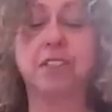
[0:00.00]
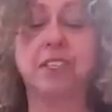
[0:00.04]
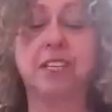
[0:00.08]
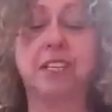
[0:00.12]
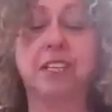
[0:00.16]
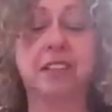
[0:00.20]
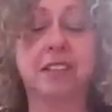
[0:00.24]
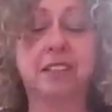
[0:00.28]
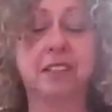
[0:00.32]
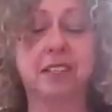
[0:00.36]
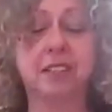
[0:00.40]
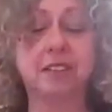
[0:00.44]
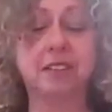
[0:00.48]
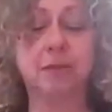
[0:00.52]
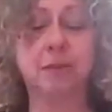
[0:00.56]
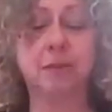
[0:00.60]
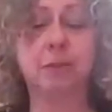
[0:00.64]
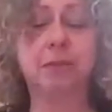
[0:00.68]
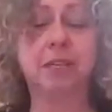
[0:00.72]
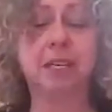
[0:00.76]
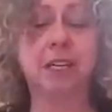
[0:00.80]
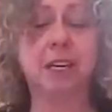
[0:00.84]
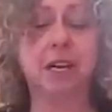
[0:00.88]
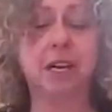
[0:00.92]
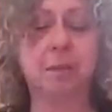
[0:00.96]
The more
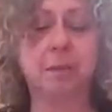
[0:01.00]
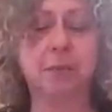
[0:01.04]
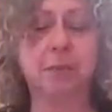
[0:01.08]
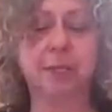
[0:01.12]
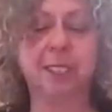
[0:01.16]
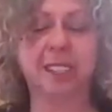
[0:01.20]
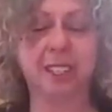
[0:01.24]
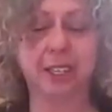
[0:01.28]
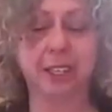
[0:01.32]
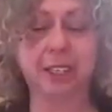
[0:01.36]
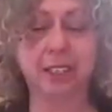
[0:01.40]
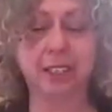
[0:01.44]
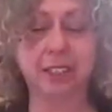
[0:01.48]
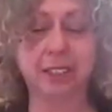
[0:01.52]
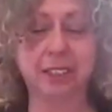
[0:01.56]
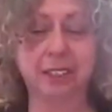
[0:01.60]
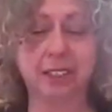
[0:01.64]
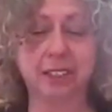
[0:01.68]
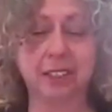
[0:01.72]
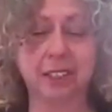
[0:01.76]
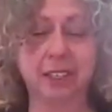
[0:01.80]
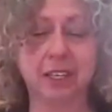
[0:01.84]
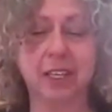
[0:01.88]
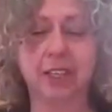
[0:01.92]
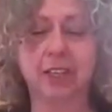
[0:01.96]
sensitive we become to
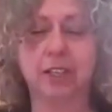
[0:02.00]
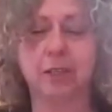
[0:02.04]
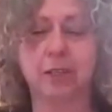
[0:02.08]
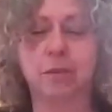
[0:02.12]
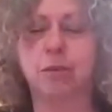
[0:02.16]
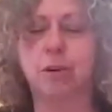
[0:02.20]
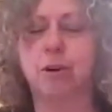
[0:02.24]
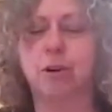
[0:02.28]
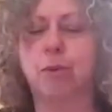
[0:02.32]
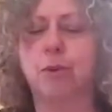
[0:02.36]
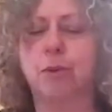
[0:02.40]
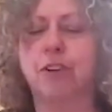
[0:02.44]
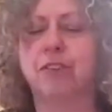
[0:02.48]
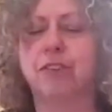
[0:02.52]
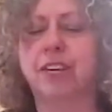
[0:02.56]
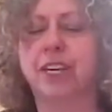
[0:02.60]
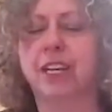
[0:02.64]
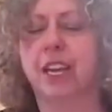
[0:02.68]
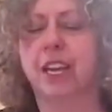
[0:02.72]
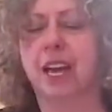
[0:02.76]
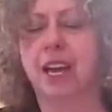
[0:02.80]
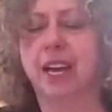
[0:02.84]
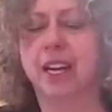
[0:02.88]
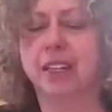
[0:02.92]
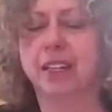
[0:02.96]
this, the more we
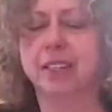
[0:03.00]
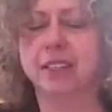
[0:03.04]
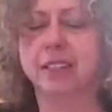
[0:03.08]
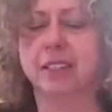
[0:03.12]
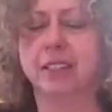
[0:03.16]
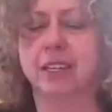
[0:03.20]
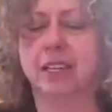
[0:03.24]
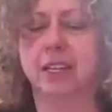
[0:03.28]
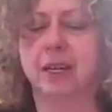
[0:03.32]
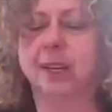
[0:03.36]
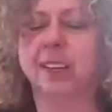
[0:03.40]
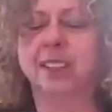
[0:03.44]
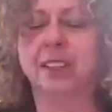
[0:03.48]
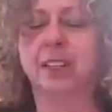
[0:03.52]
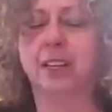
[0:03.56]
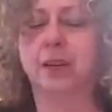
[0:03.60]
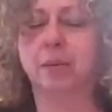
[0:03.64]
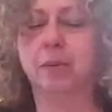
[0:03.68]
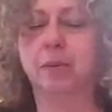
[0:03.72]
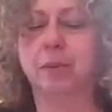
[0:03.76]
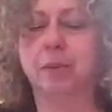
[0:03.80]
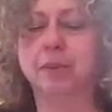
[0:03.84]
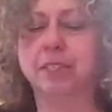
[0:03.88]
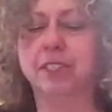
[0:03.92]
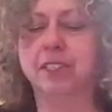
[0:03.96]
realize
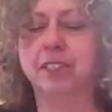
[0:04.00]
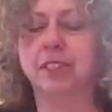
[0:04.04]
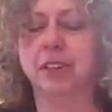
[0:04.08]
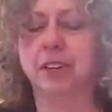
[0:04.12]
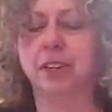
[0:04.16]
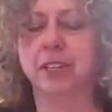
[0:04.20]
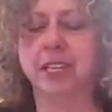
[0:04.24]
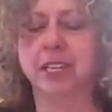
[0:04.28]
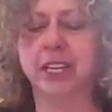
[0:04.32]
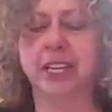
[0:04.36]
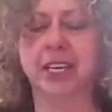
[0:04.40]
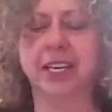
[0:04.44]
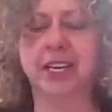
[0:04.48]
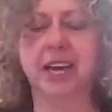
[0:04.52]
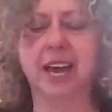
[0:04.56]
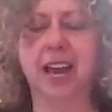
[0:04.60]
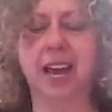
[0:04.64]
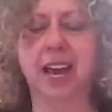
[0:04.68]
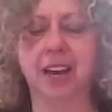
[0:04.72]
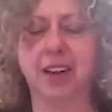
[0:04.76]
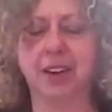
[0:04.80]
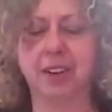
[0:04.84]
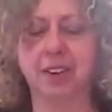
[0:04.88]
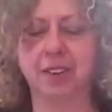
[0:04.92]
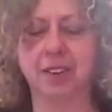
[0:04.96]
that when we start
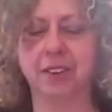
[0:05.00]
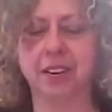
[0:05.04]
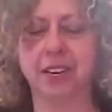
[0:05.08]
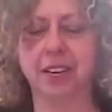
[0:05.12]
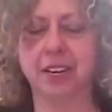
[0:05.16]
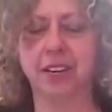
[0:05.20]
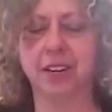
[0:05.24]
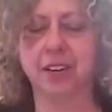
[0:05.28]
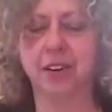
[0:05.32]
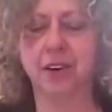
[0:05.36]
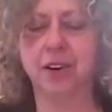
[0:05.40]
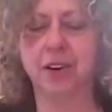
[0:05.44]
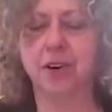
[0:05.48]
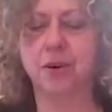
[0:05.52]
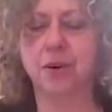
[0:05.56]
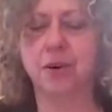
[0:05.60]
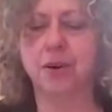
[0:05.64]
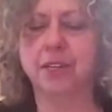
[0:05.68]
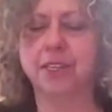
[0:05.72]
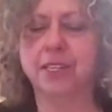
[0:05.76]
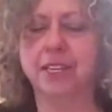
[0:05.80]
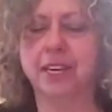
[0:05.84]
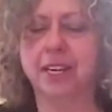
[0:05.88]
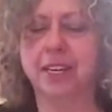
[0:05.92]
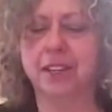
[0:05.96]
getting angry
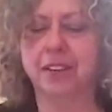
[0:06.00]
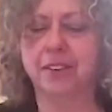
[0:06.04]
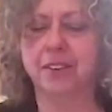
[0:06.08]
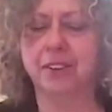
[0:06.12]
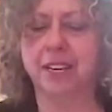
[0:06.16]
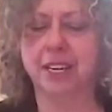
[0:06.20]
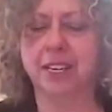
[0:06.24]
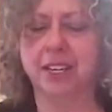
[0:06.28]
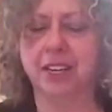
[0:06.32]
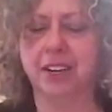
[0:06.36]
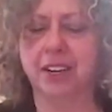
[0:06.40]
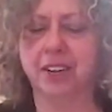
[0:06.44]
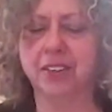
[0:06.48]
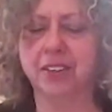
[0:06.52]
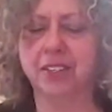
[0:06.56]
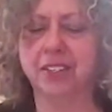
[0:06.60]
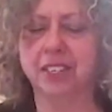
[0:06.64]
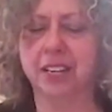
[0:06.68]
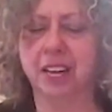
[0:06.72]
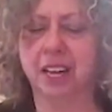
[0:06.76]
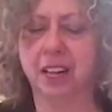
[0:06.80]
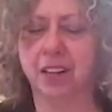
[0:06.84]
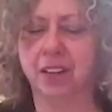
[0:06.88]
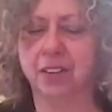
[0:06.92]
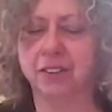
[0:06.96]
or denigrating
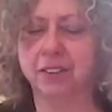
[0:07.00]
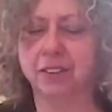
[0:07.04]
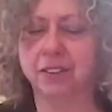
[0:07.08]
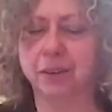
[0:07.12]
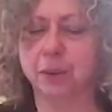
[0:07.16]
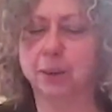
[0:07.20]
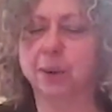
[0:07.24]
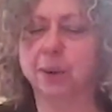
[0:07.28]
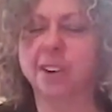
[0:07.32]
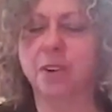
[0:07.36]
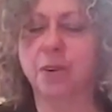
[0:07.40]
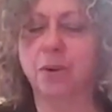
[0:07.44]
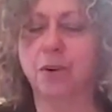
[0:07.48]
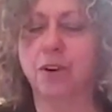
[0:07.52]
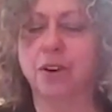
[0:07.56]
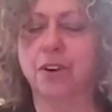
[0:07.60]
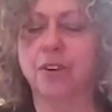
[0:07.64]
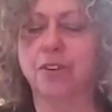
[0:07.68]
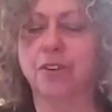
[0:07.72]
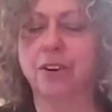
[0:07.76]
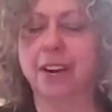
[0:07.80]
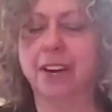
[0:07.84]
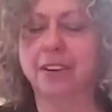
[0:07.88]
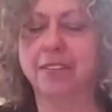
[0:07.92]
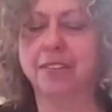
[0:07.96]
ourselves or
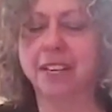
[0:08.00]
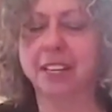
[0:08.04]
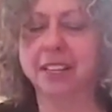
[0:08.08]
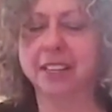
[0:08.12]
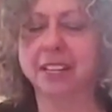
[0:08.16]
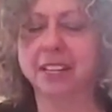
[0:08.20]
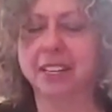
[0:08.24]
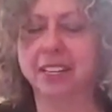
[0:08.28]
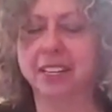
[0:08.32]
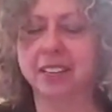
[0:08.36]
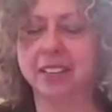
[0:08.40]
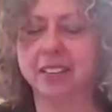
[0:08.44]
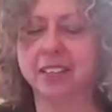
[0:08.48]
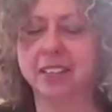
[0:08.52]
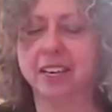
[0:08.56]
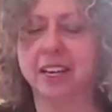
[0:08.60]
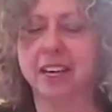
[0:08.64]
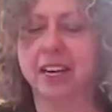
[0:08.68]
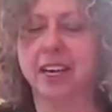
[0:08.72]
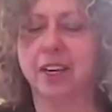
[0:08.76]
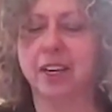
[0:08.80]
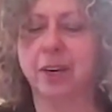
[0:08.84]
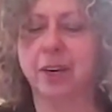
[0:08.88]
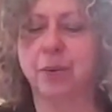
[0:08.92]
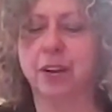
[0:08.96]
craving
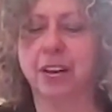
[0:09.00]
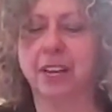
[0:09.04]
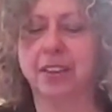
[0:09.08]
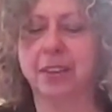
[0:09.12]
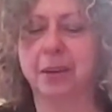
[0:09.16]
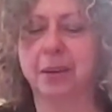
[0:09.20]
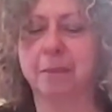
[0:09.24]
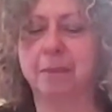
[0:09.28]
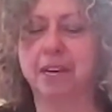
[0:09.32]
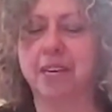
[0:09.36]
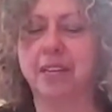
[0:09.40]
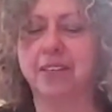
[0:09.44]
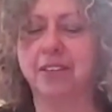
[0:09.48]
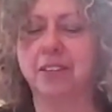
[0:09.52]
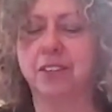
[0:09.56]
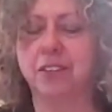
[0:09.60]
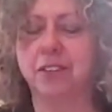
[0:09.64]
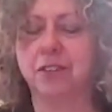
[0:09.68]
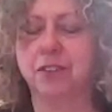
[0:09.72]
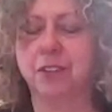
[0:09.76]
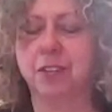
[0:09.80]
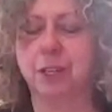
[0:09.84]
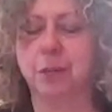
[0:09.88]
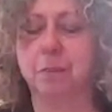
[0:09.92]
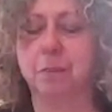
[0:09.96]
things in a way that makes
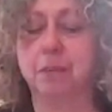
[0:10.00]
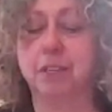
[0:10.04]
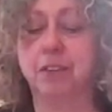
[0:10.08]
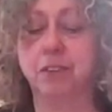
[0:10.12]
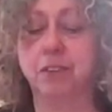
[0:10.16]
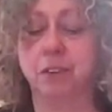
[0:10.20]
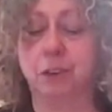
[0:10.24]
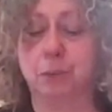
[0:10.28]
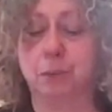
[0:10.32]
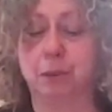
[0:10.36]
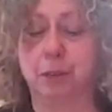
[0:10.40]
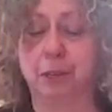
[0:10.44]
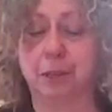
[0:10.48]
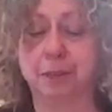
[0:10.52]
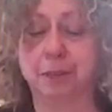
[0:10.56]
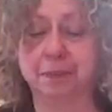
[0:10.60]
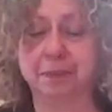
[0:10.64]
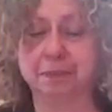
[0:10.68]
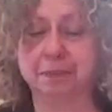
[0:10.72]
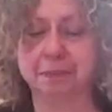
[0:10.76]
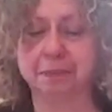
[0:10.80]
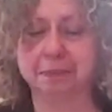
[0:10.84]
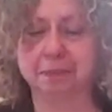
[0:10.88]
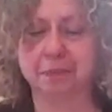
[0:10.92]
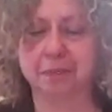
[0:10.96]
us feel miserable,
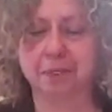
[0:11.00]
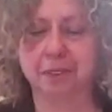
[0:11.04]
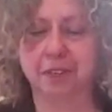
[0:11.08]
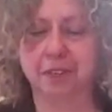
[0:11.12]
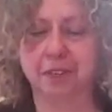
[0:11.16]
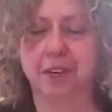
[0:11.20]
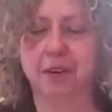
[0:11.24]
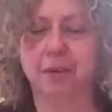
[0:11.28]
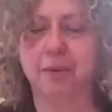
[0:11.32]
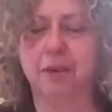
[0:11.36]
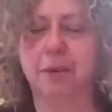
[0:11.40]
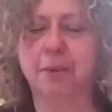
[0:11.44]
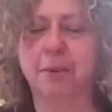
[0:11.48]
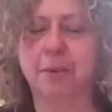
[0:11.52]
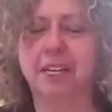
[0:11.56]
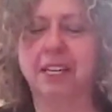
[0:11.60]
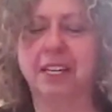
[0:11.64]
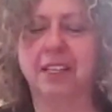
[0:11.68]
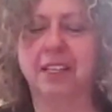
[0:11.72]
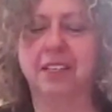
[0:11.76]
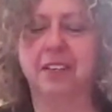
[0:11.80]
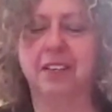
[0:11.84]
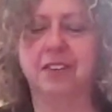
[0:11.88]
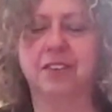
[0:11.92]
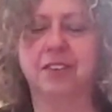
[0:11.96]
we
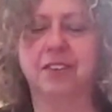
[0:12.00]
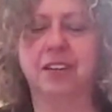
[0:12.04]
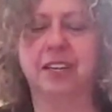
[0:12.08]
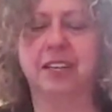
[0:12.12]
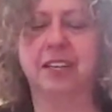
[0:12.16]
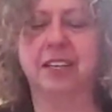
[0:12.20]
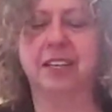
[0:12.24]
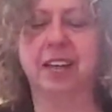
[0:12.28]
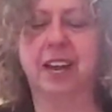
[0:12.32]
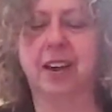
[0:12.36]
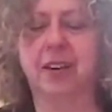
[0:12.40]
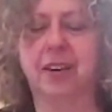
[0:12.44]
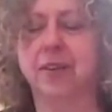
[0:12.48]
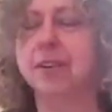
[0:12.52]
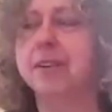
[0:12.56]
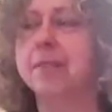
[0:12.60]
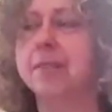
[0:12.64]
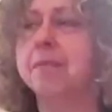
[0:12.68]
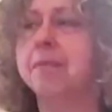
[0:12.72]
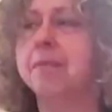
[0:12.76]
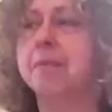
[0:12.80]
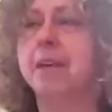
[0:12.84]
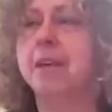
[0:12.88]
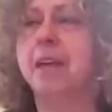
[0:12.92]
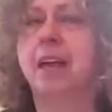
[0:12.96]
begin to shut
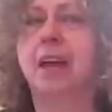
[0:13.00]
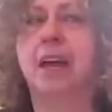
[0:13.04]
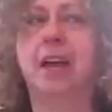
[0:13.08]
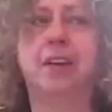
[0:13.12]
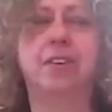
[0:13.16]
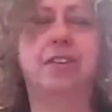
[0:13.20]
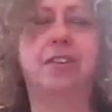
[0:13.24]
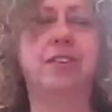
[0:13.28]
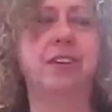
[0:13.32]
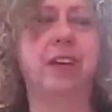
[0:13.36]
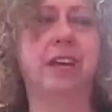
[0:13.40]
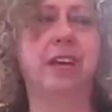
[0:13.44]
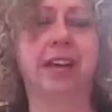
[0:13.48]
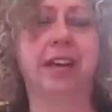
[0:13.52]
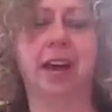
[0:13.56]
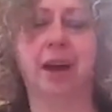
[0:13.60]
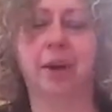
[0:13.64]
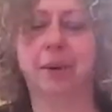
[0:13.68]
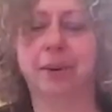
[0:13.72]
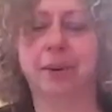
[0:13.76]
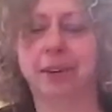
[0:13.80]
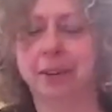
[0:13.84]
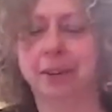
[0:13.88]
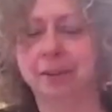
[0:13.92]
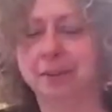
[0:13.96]
down and shut
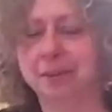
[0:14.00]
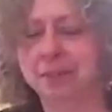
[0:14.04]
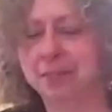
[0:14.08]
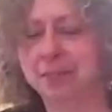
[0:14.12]
out.